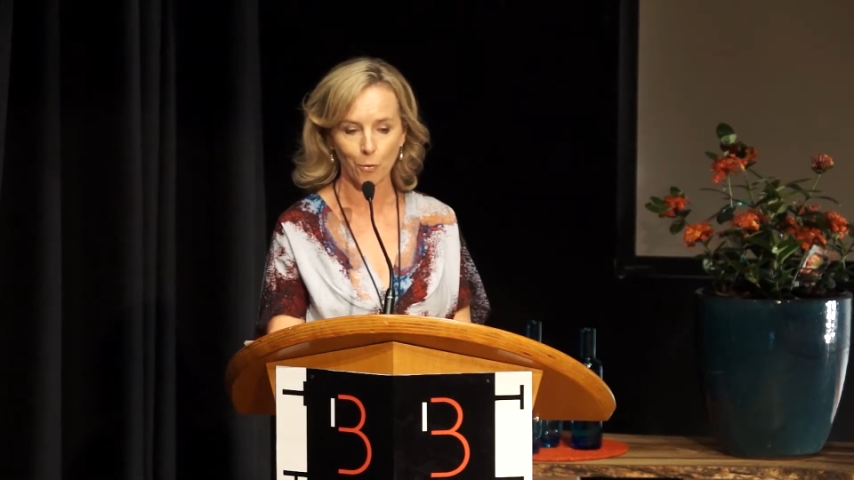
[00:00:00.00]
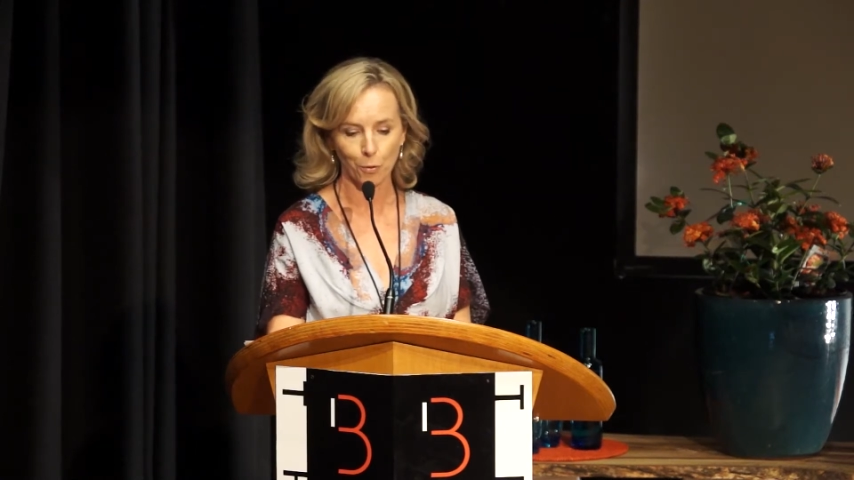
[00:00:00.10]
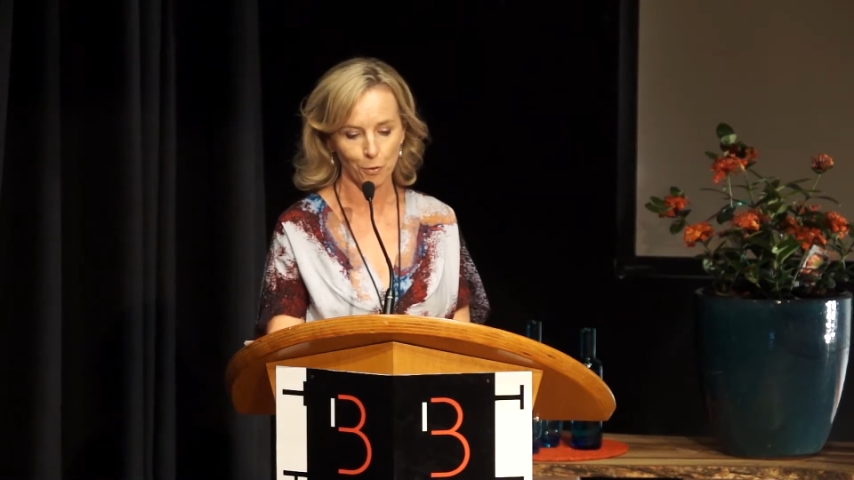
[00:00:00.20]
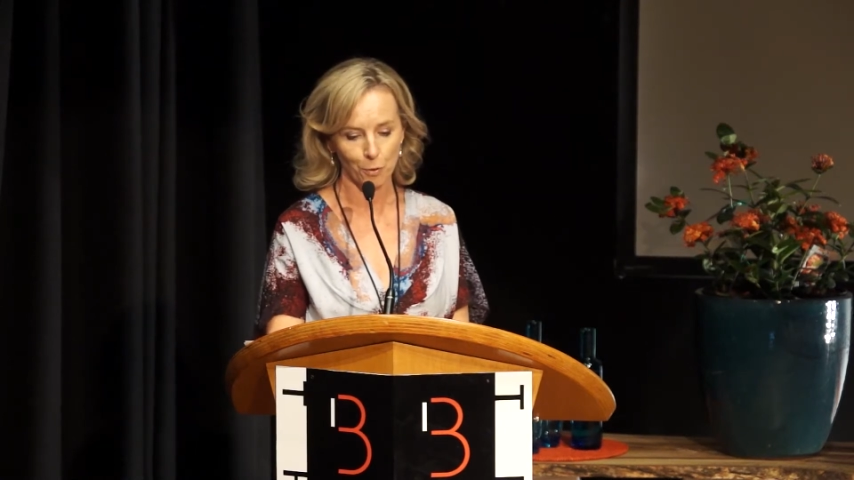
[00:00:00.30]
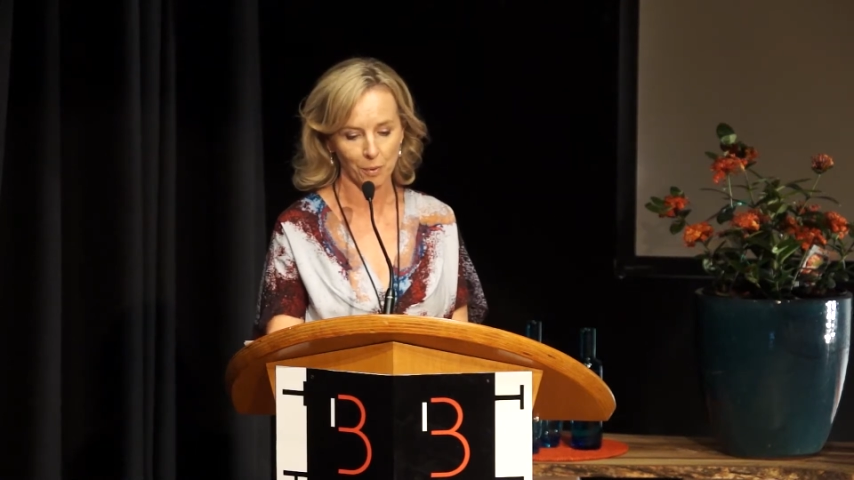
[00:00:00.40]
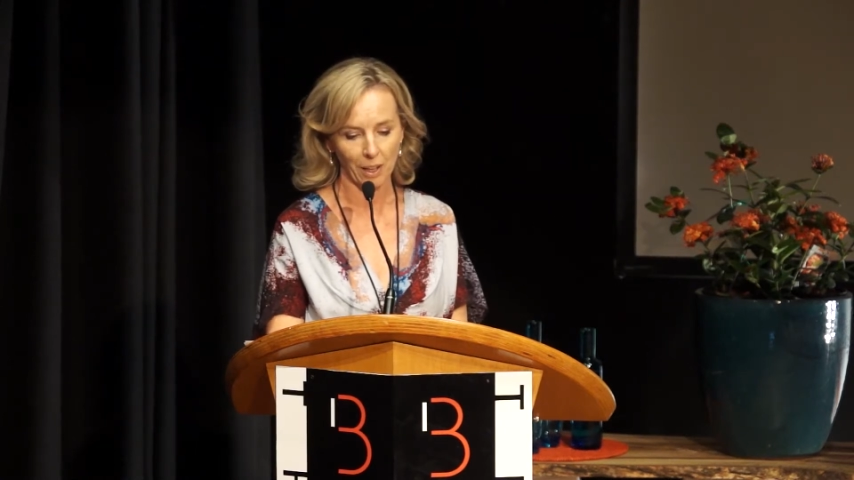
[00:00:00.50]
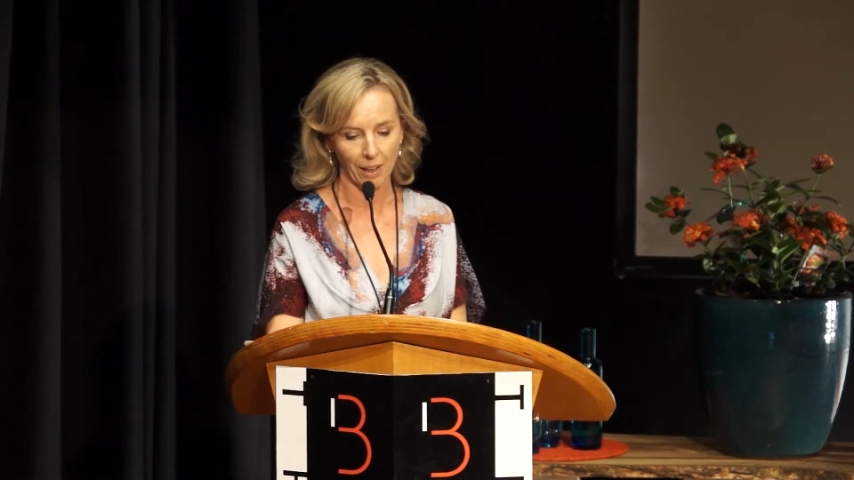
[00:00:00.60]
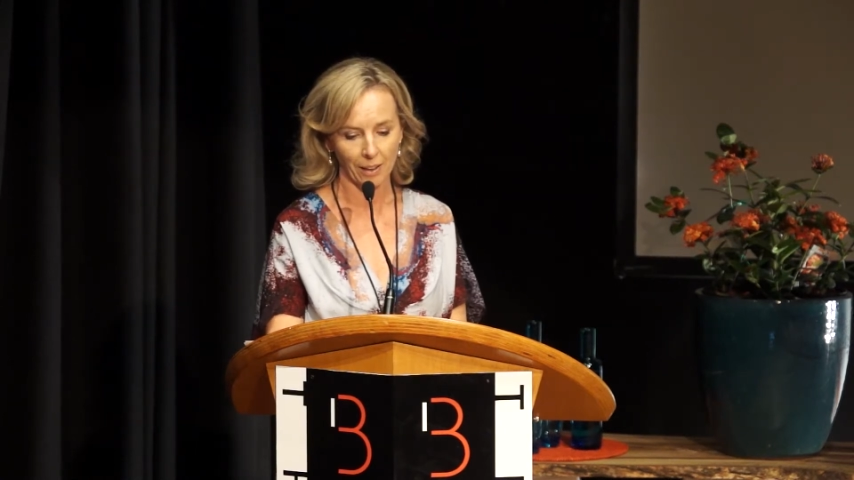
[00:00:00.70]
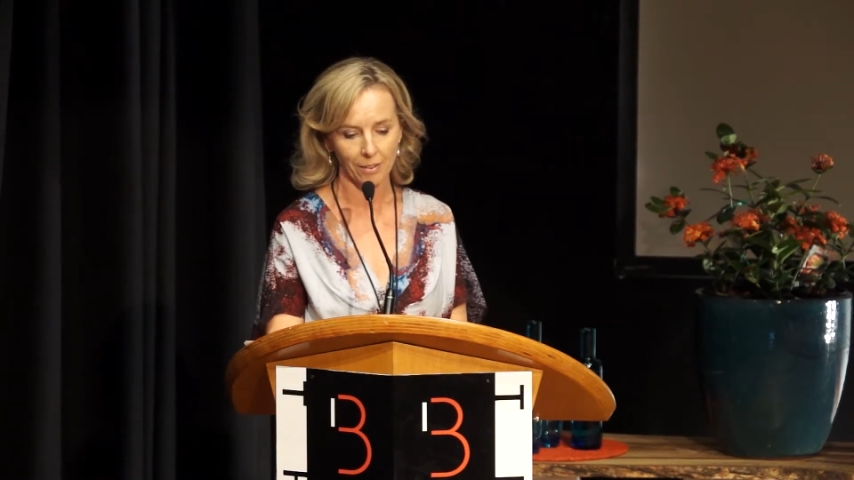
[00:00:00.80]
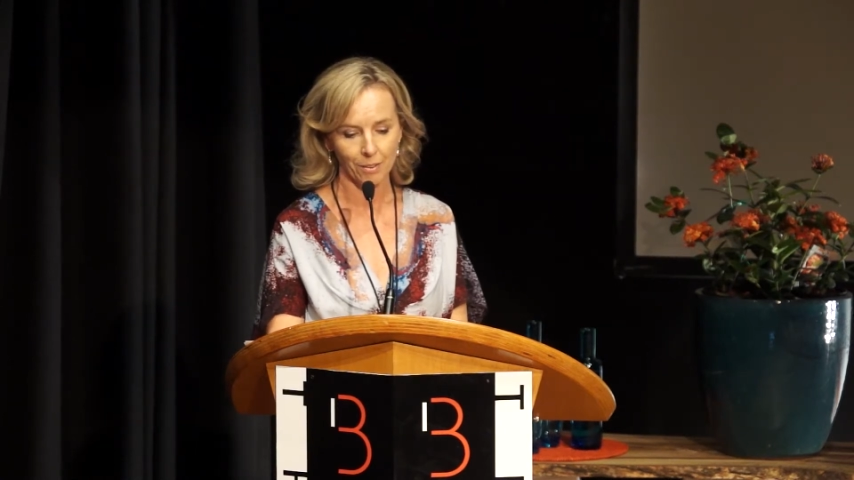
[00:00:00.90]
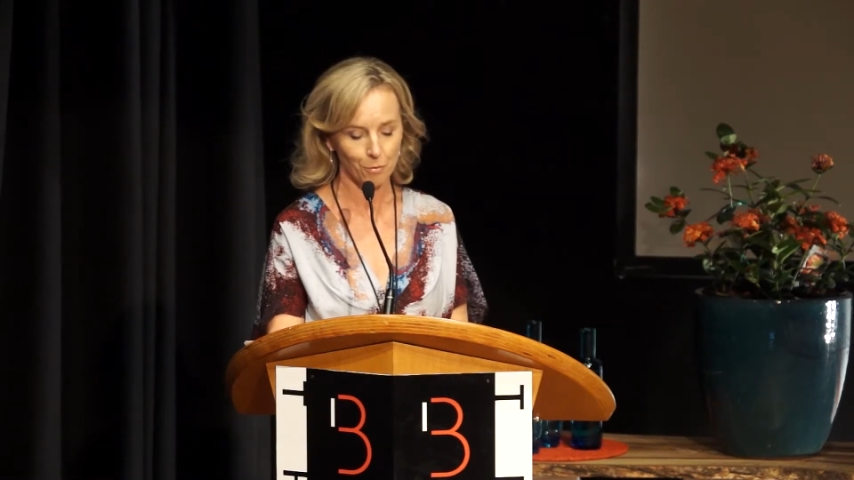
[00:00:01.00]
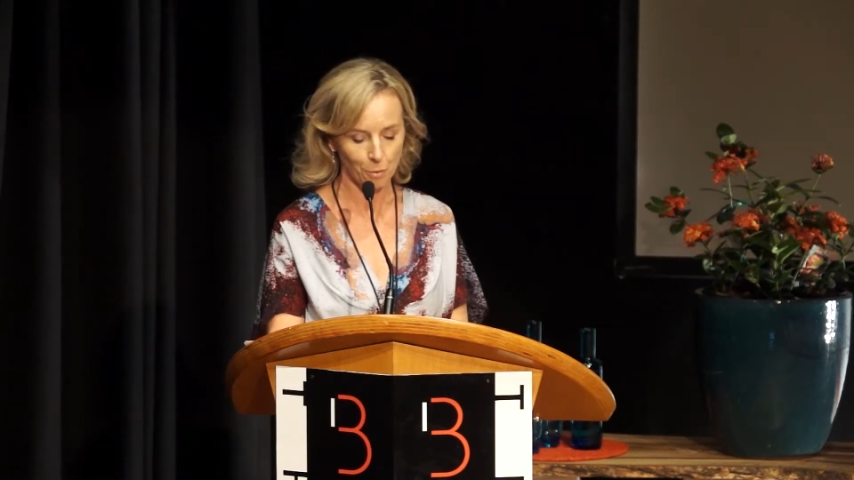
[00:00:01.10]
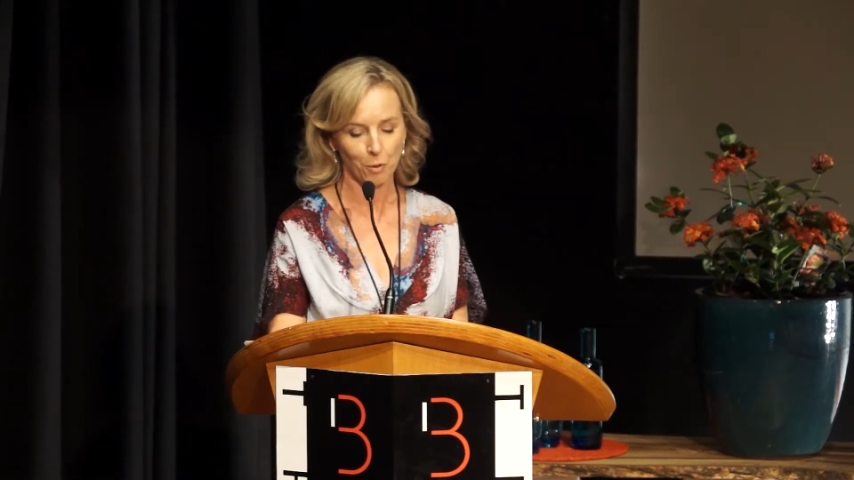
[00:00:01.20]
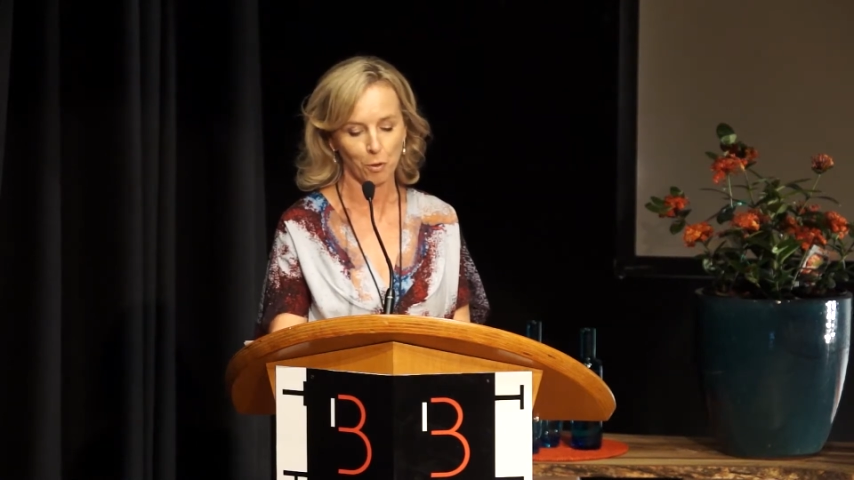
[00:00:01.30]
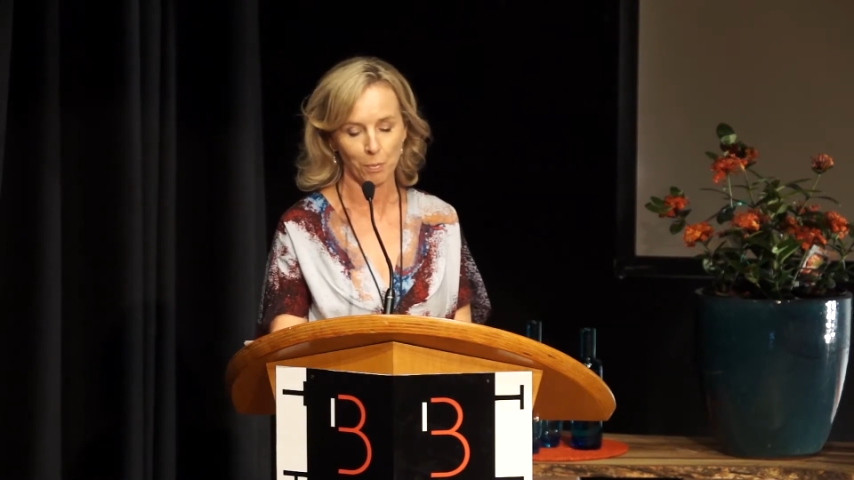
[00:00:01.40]
office from Cairns,
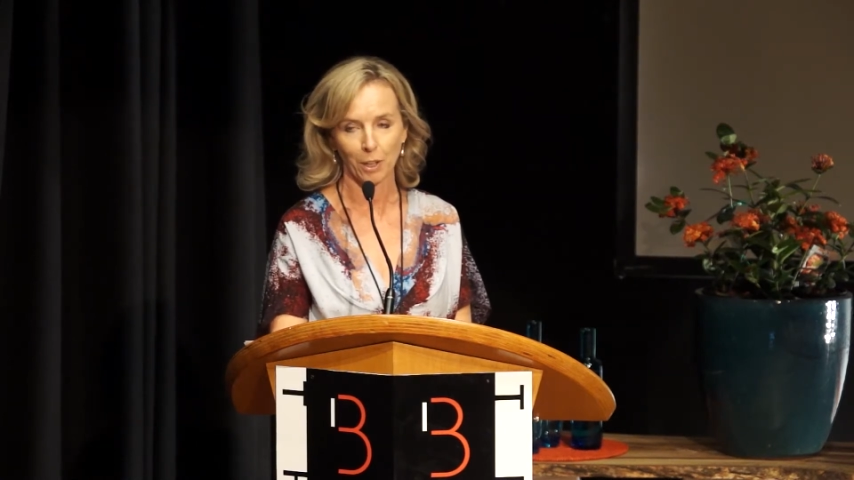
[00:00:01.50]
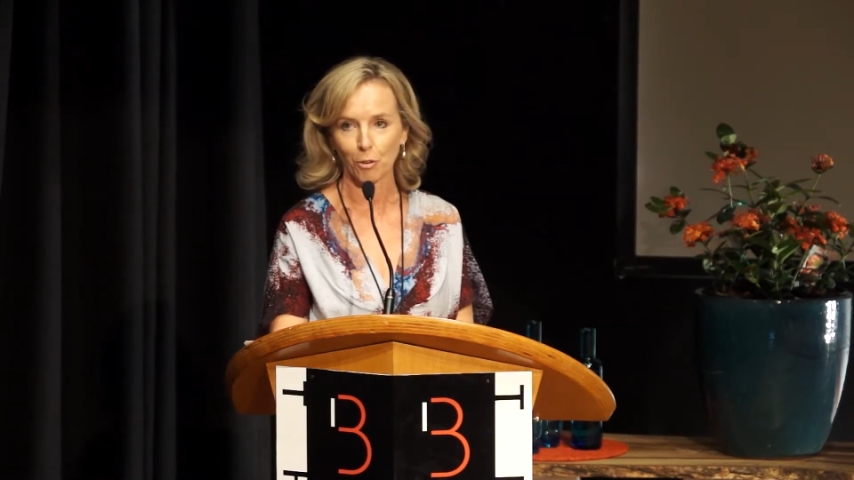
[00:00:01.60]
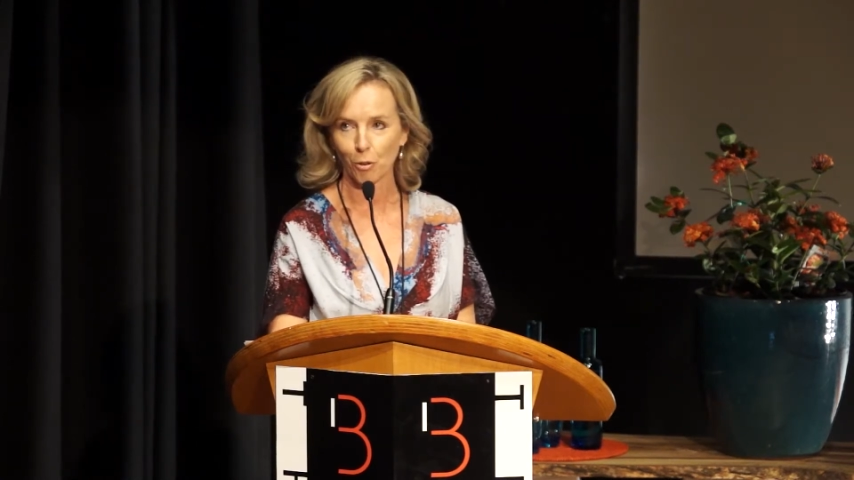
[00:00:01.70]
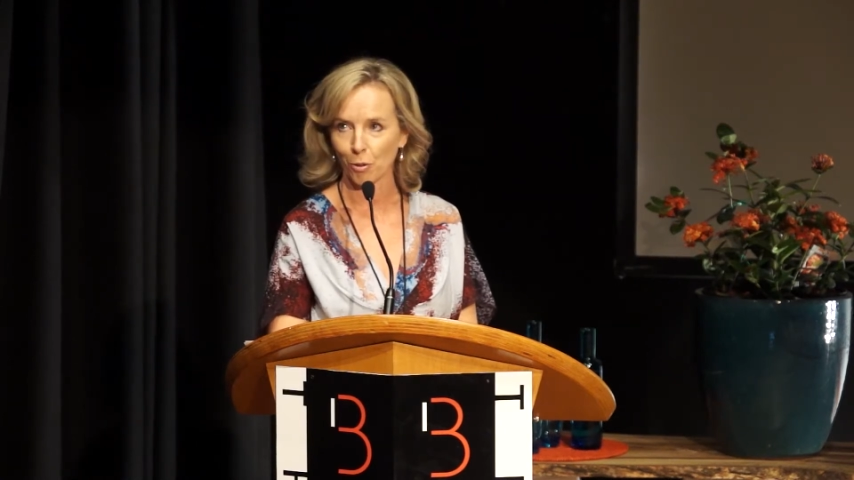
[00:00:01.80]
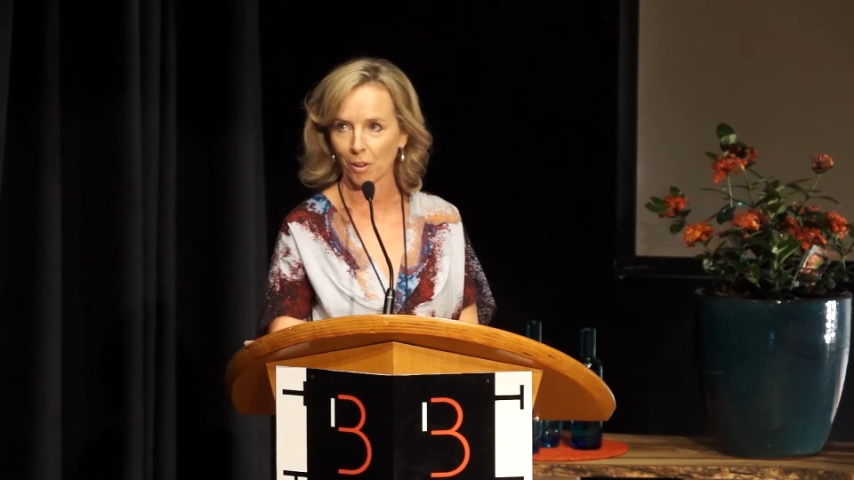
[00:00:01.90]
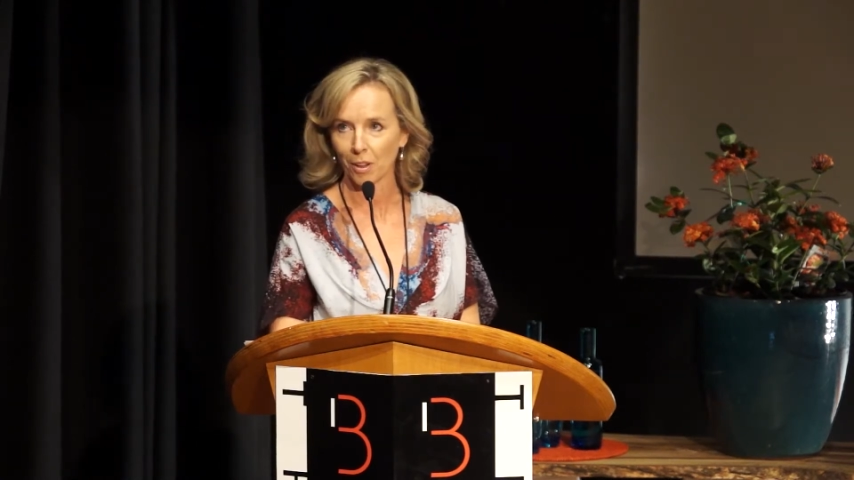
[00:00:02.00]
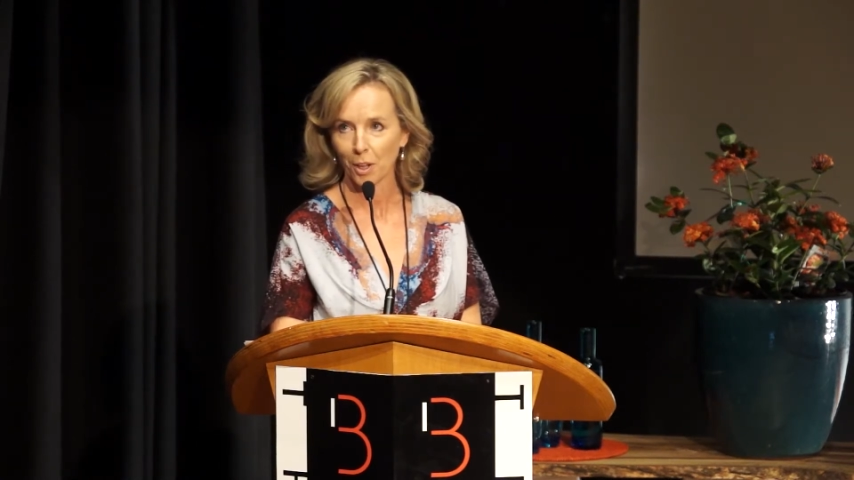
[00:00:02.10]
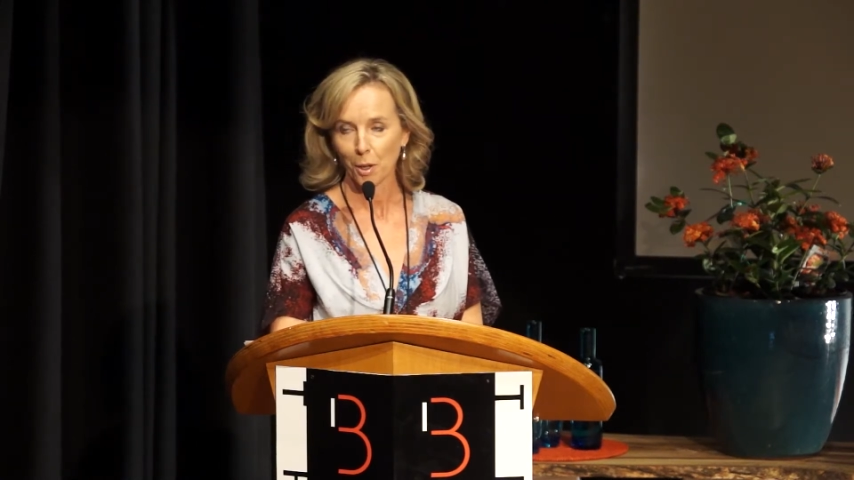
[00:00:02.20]
from Mission Beach to the